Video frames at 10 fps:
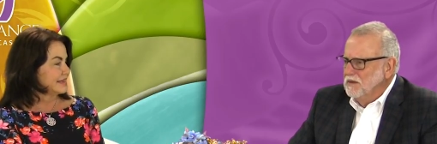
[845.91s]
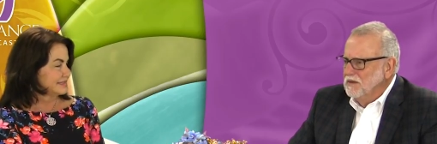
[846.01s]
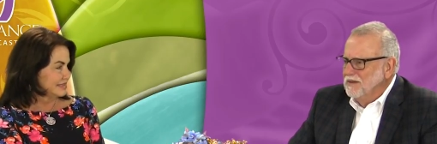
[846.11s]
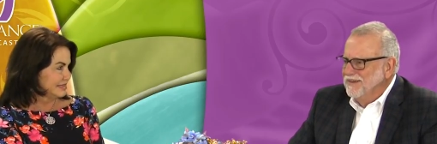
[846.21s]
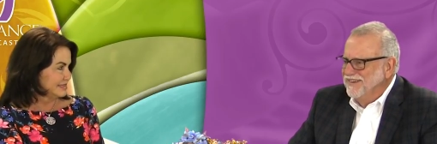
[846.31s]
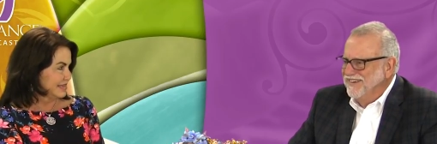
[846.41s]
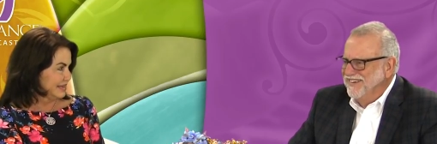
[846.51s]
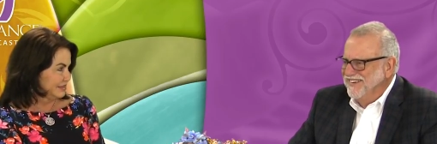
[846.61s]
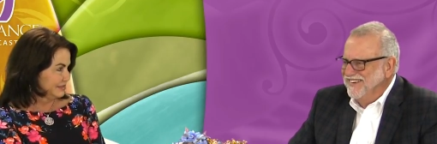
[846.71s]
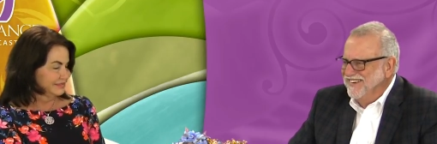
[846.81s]

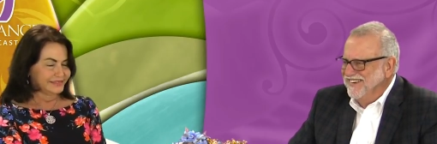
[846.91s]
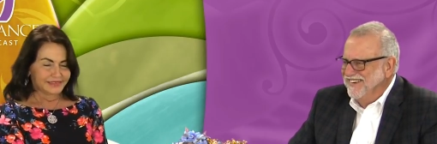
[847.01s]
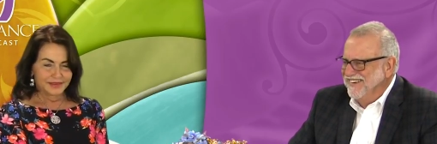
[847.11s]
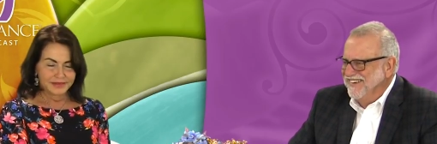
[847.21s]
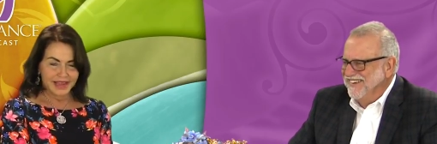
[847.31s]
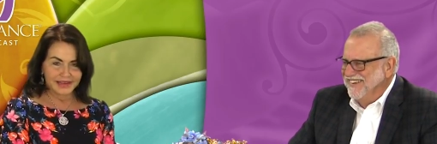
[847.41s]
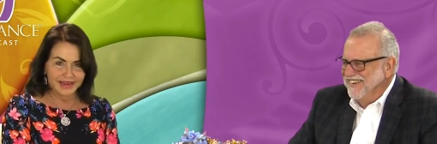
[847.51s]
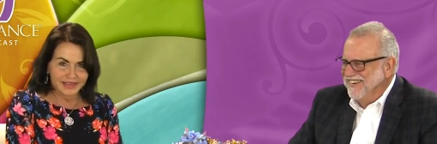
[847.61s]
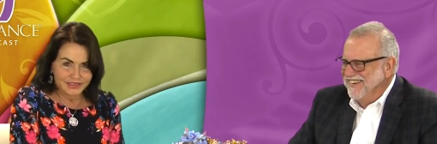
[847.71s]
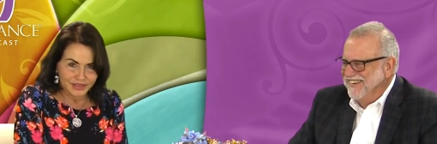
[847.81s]
Speaker 1: ICD-10
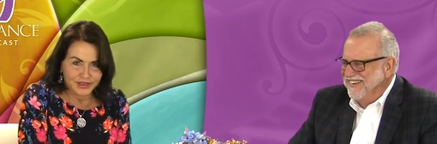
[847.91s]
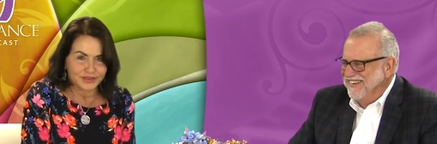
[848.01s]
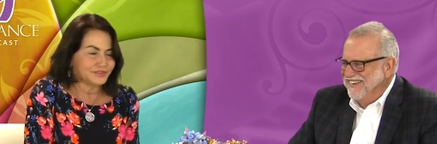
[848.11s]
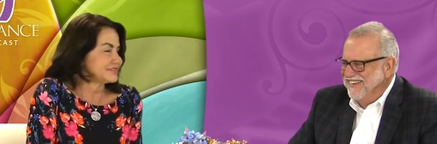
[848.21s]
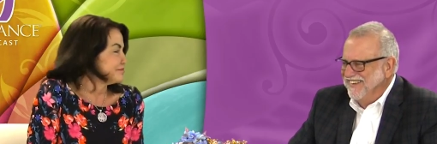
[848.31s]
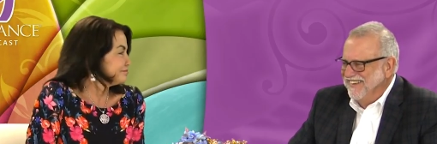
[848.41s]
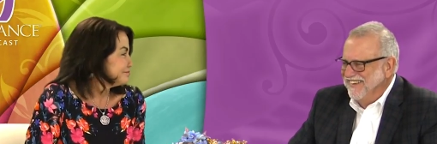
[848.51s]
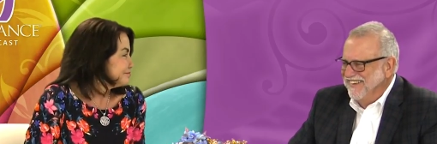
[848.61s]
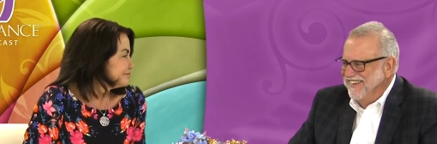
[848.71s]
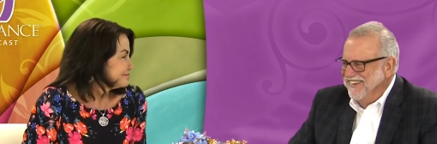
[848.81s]
diagnostic codes.
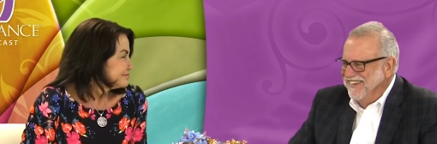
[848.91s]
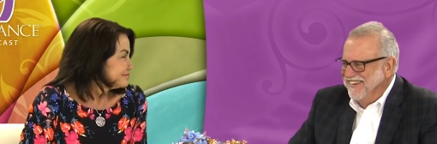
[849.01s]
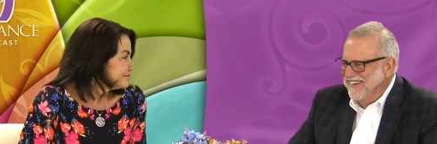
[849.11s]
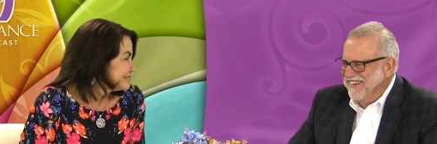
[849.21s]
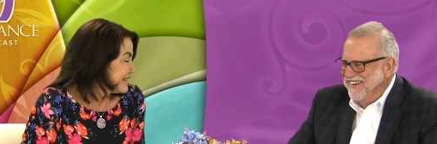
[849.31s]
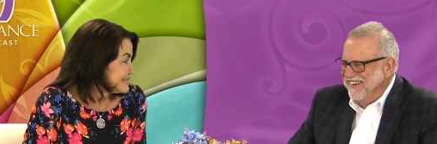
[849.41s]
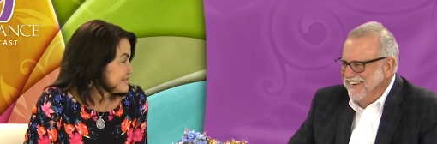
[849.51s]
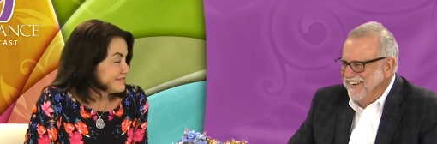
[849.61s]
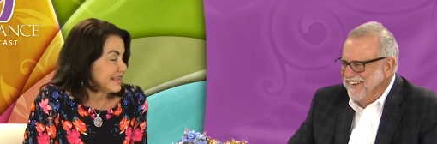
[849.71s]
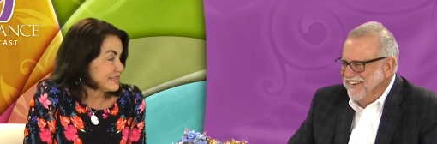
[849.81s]

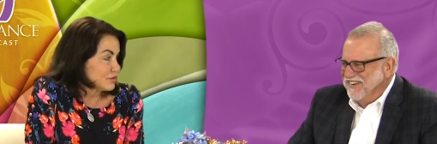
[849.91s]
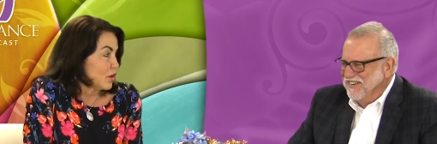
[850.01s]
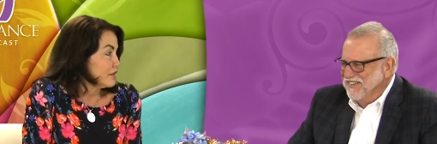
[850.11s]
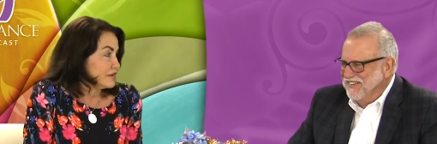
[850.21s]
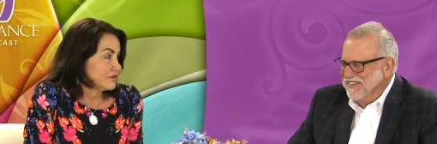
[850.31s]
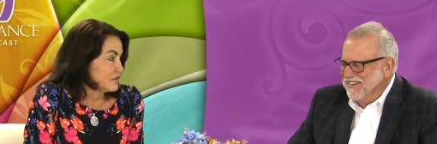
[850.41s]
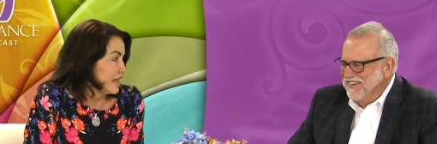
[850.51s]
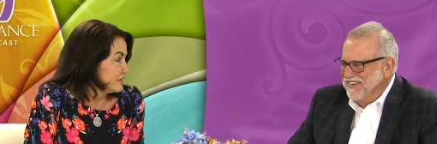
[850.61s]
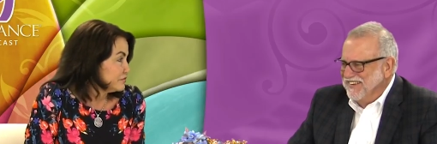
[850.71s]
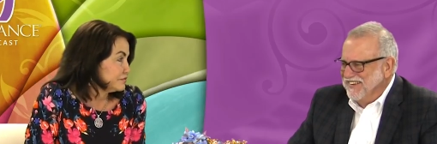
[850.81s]
That's that's quality of
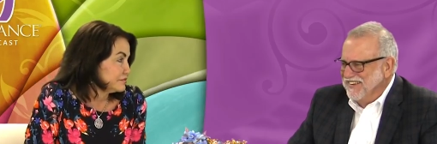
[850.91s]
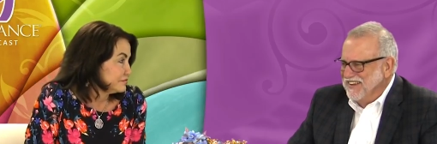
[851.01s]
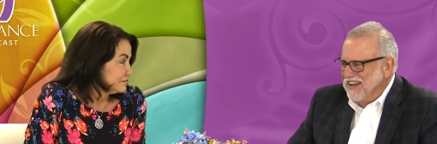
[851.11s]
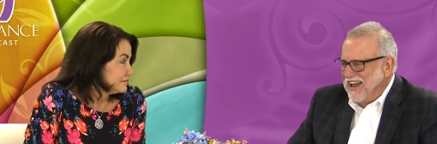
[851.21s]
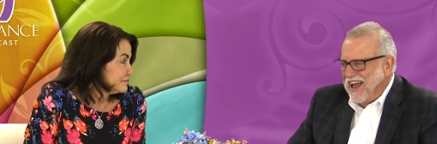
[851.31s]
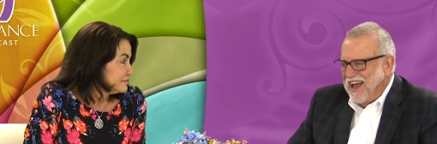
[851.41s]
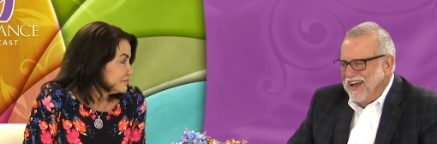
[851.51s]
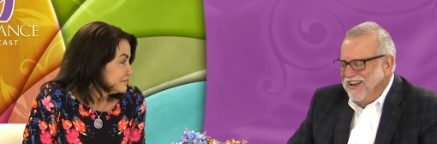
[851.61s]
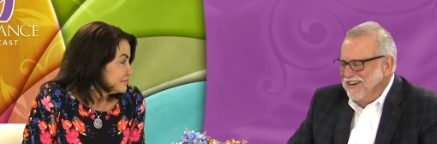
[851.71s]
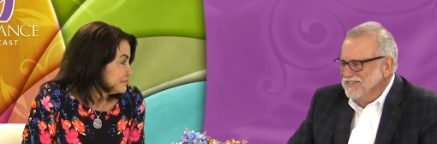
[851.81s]
life.
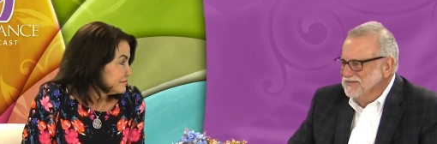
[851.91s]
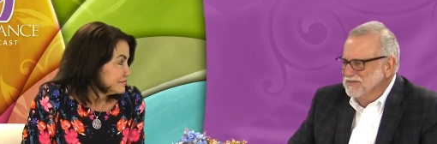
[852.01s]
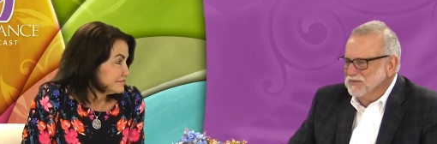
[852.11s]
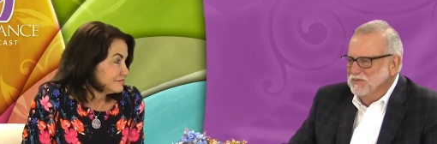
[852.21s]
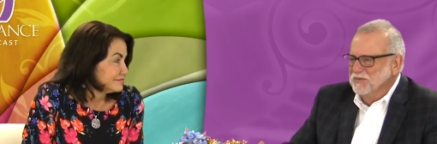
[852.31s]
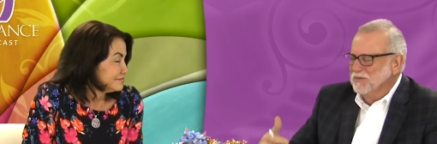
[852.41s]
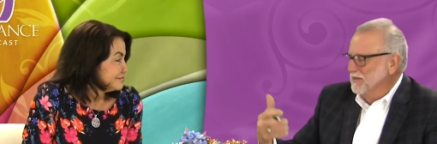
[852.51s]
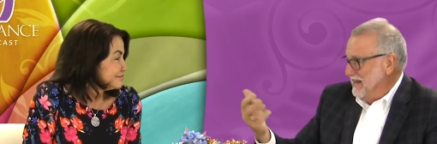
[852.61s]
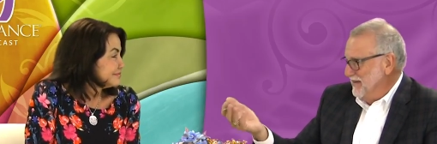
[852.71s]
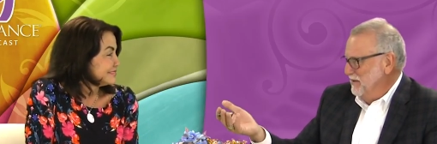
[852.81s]
Speaker 2: I
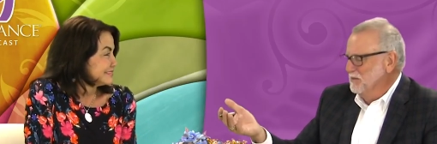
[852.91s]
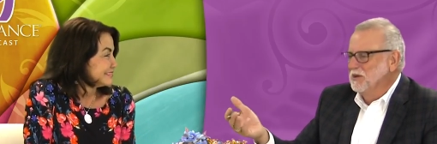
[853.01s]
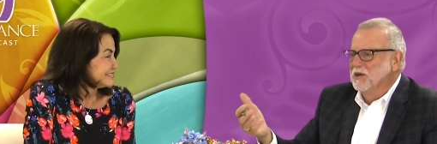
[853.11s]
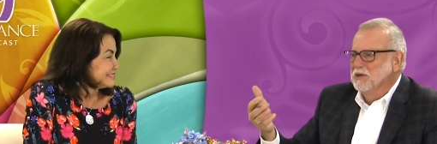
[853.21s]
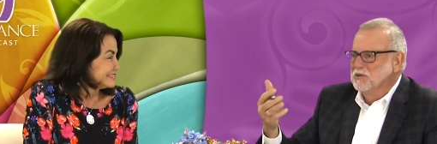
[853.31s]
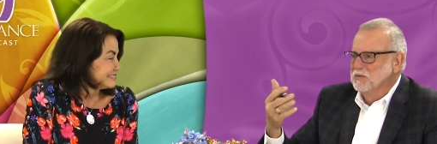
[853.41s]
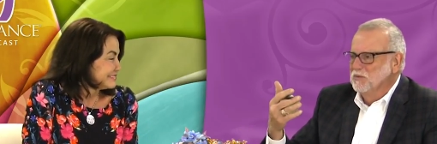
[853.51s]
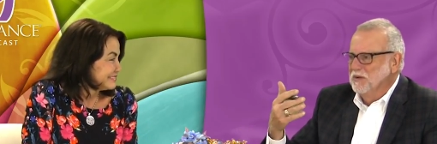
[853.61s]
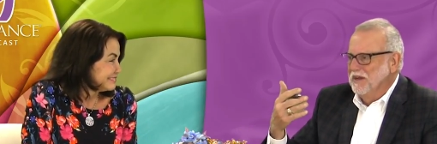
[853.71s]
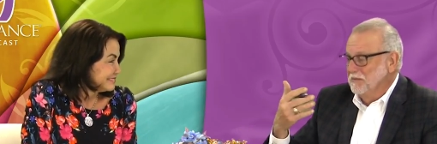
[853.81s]
laughing because
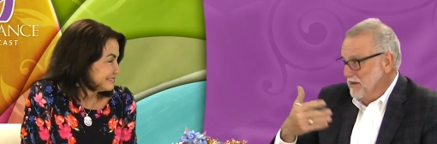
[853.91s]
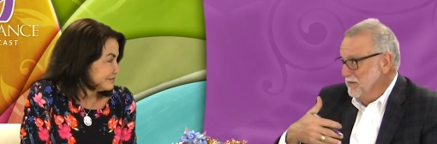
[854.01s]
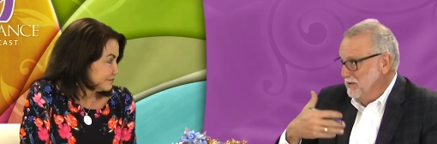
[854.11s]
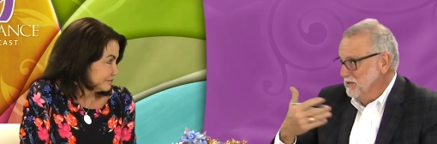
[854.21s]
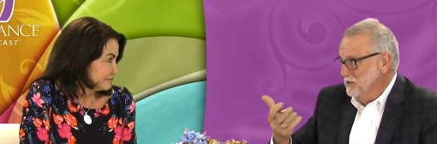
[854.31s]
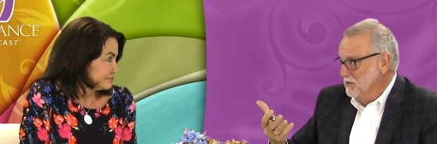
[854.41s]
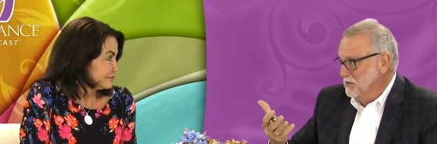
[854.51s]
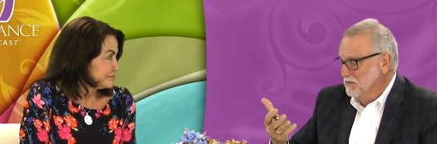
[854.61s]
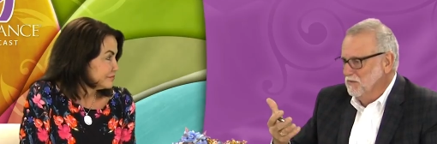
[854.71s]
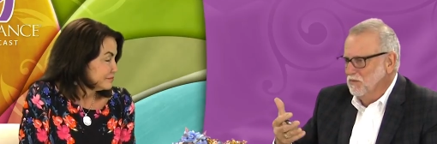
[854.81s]
in my
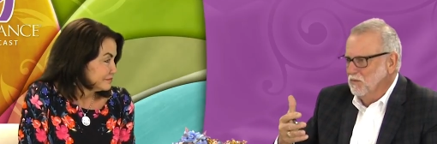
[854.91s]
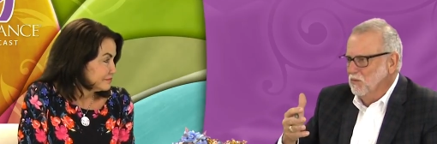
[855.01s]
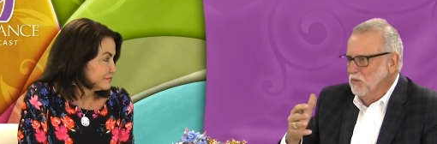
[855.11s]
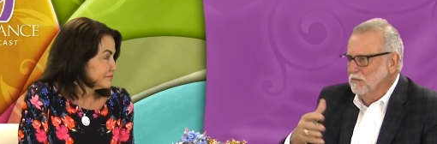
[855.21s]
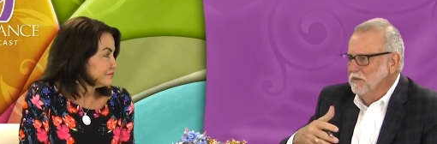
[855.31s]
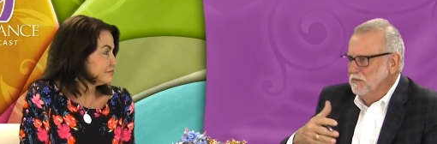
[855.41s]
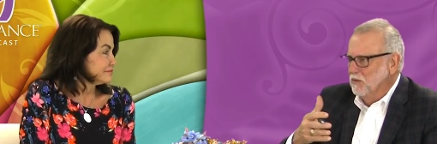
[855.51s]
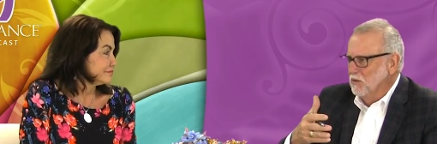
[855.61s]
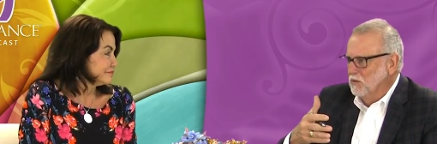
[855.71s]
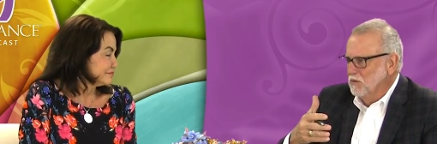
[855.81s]
business, when
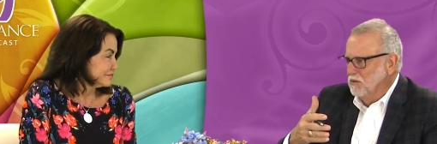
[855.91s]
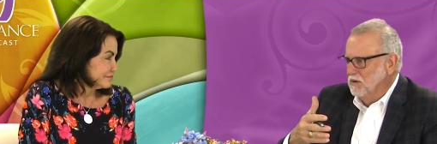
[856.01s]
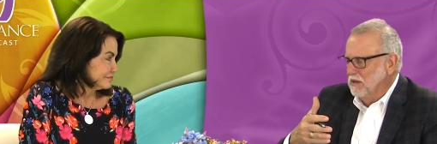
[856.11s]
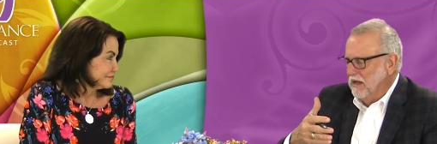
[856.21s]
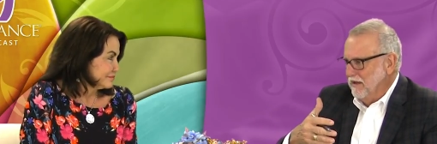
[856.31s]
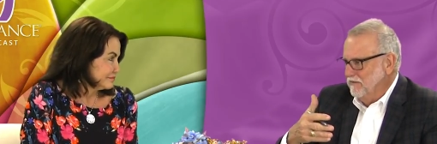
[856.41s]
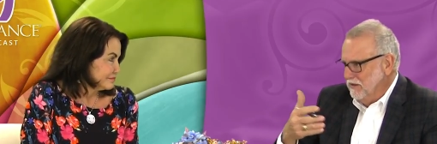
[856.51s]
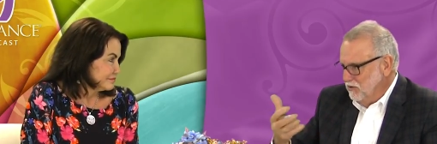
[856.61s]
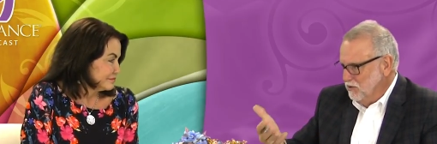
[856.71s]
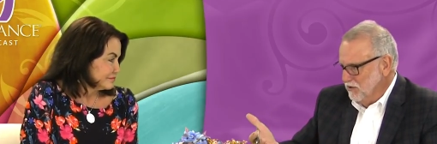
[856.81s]
people have
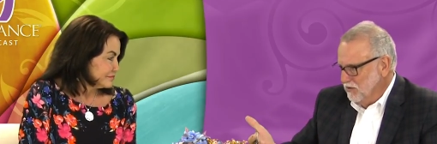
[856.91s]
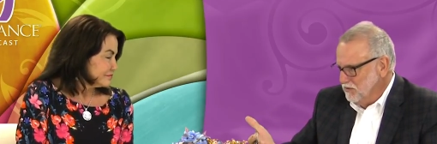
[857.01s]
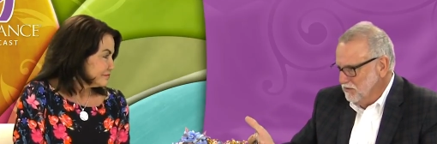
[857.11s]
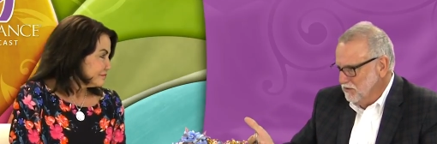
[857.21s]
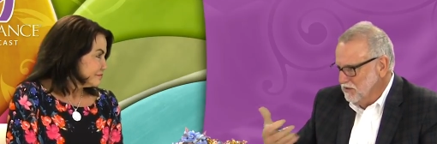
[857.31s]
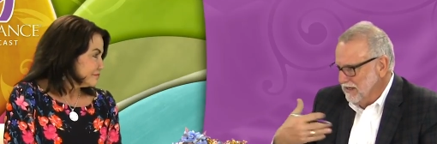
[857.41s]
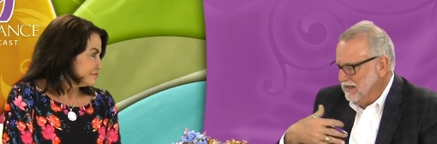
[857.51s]
insurance, which